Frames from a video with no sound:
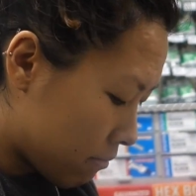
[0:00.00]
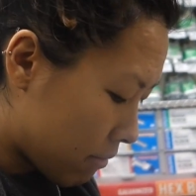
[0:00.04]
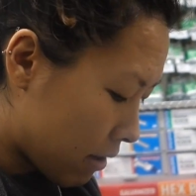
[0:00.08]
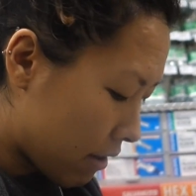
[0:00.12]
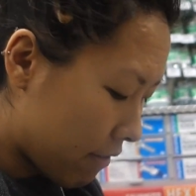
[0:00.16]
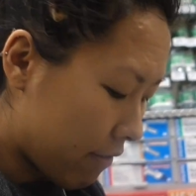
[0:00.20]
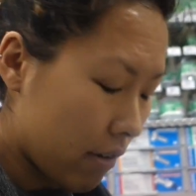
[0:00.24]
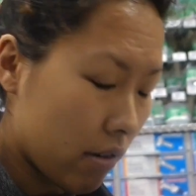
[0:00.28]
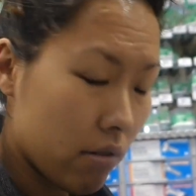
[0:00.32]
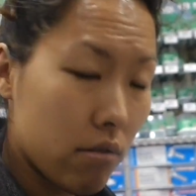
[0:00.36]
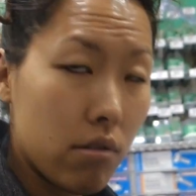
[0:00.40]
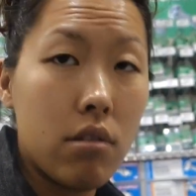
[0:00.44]

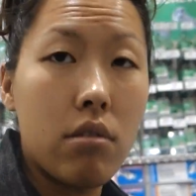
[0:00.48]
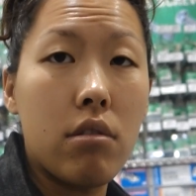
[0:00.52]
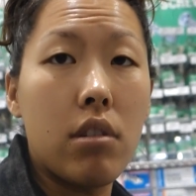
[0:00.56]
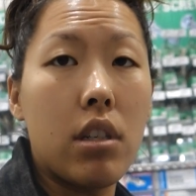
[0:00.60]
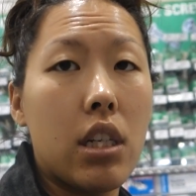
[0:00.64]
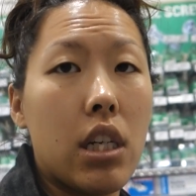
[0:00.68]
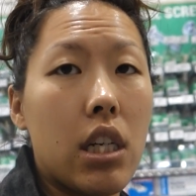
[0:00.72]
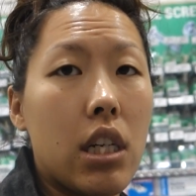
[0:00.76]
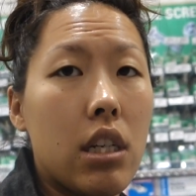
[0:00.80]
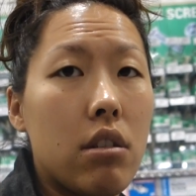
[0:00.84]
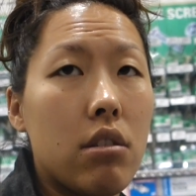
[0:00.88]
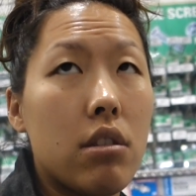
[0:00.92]
My phone's
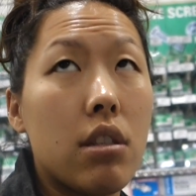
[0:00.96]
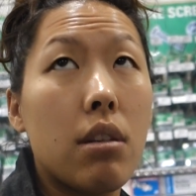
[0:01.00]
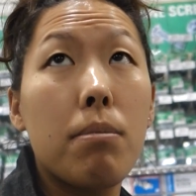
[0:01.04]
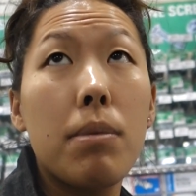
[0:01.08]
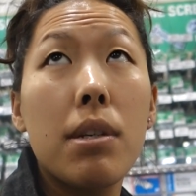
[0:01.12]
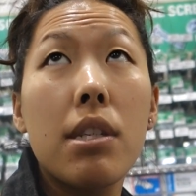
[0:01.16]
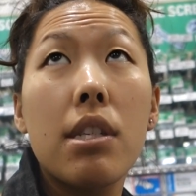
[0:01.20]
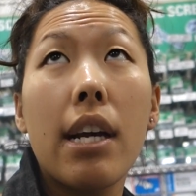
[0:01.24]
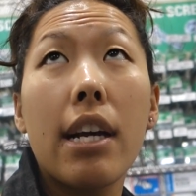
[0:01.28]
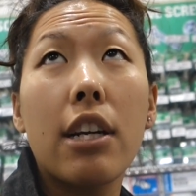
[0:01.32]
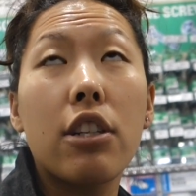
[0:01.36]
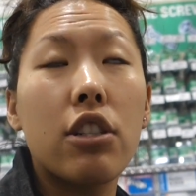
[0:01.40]
ringing.
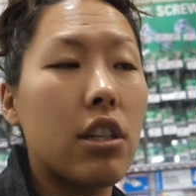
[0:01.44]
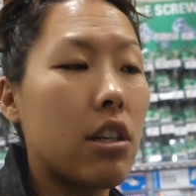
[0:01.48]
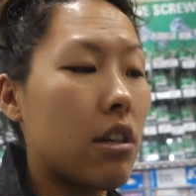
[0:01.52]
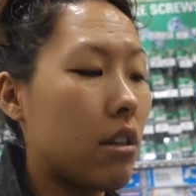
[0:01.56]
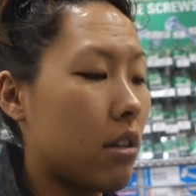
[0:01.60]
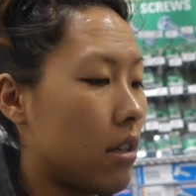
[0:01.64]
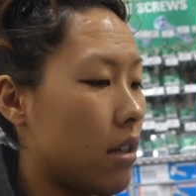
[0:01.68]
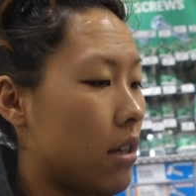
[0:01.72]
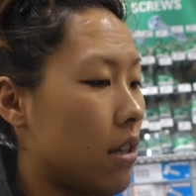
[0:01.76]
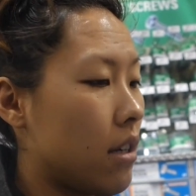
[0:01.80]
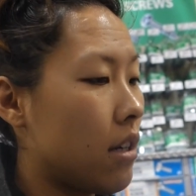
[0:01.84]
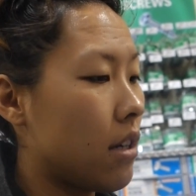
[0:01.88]
Somebody's actually
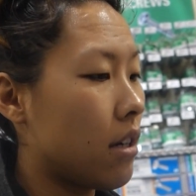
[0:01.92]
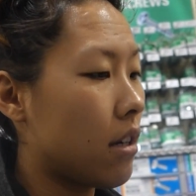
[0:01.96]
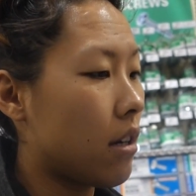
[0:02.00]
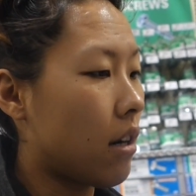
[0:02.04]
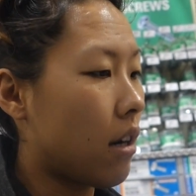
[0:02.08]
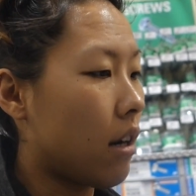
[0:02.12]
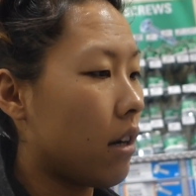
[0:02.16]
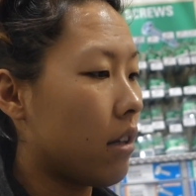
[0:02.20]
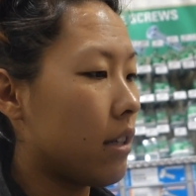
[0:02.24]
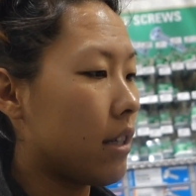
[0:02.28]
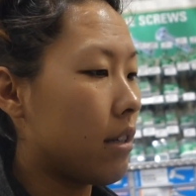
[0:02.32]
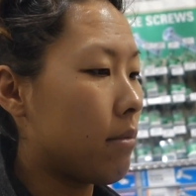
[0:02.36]

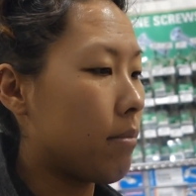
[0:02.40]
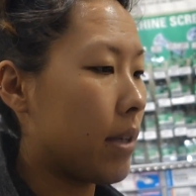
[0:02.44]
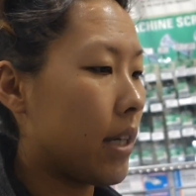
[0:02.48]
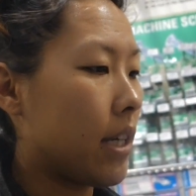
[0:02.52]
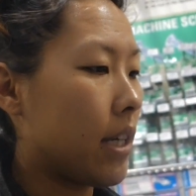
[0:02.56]
calling